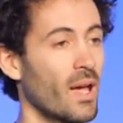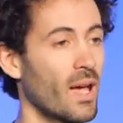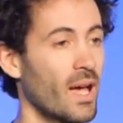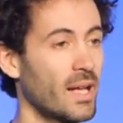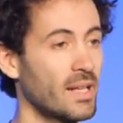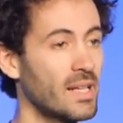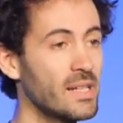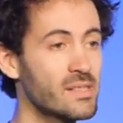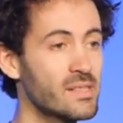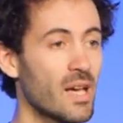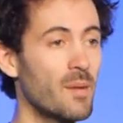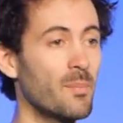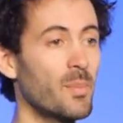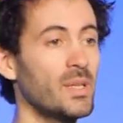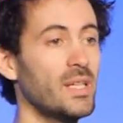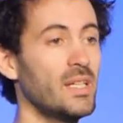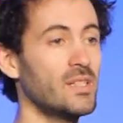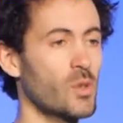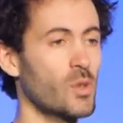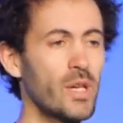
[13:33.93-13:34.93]
And his
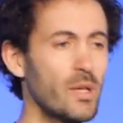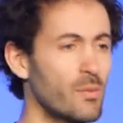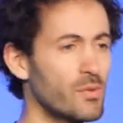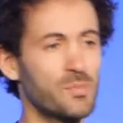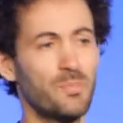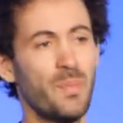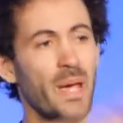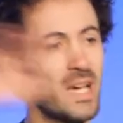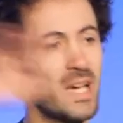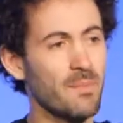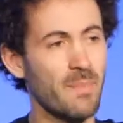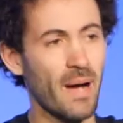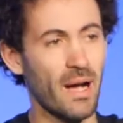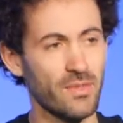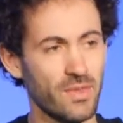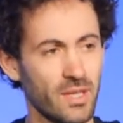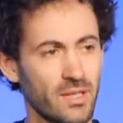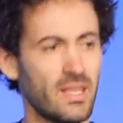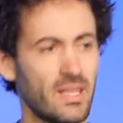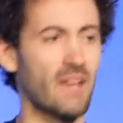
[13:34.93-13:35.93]
company, so he was big
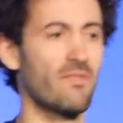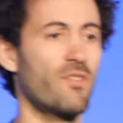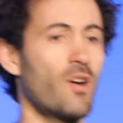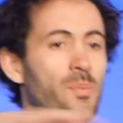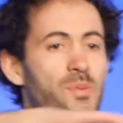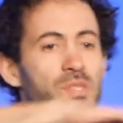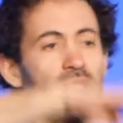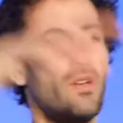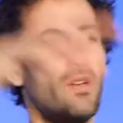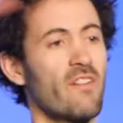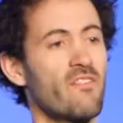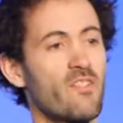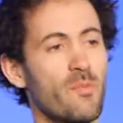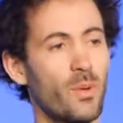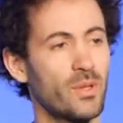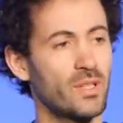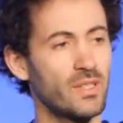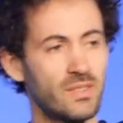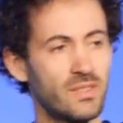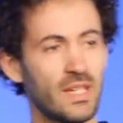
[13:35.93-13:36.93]
about the DevOps and
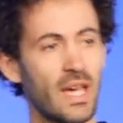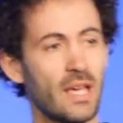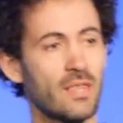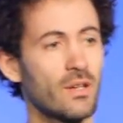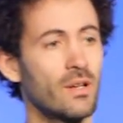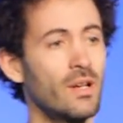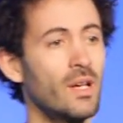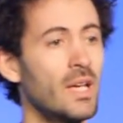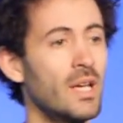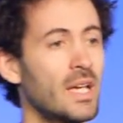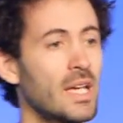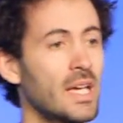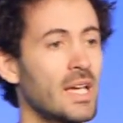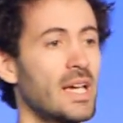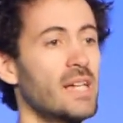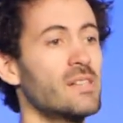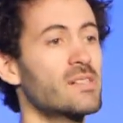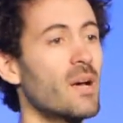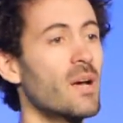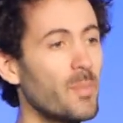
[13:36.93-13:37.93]
everybody together.
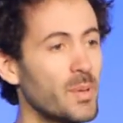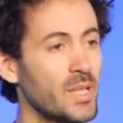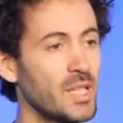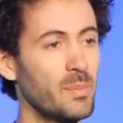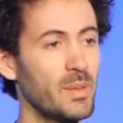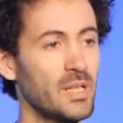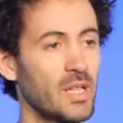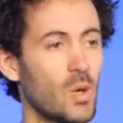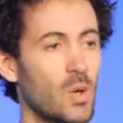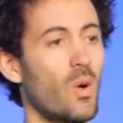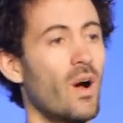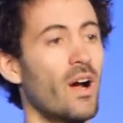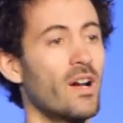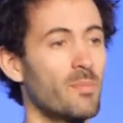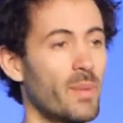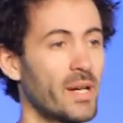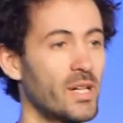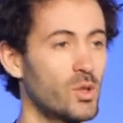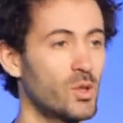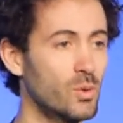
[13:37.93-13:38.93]
His company had been
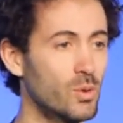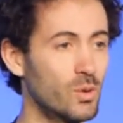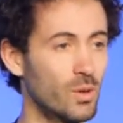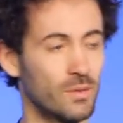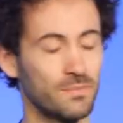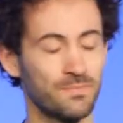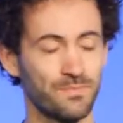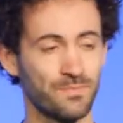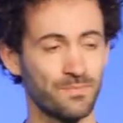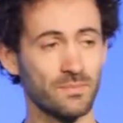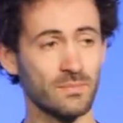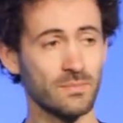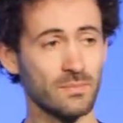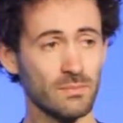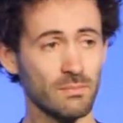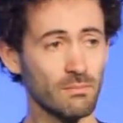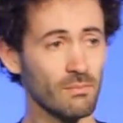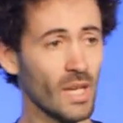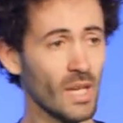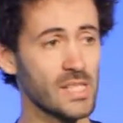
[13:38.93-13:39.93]
acquired by Google.
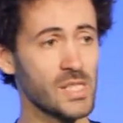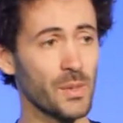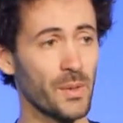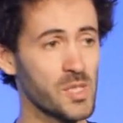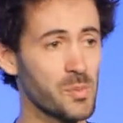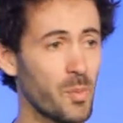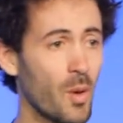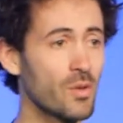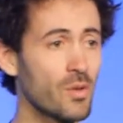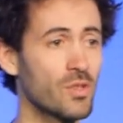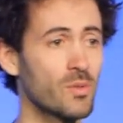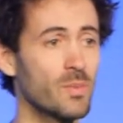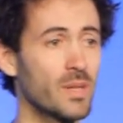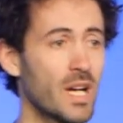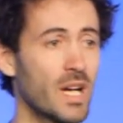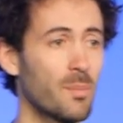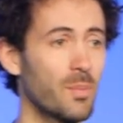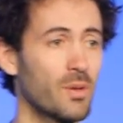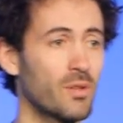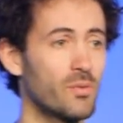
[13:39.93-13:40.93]
And so I spoke to him a
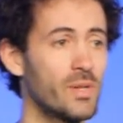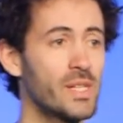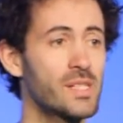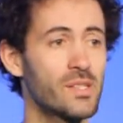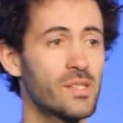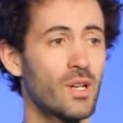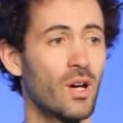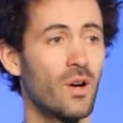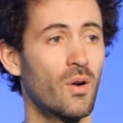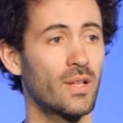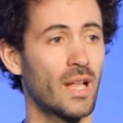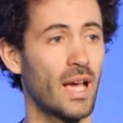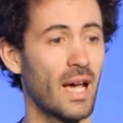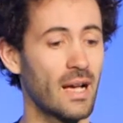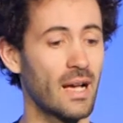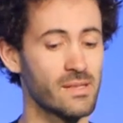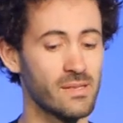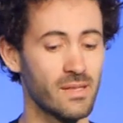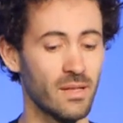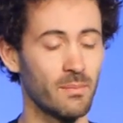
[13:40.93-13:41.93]
couple of weeks ago and I
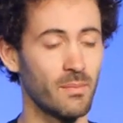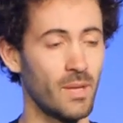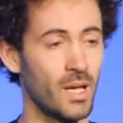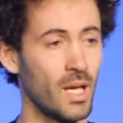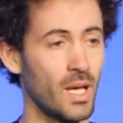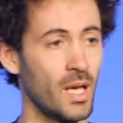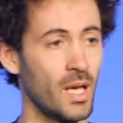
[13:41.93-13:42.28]
asked him,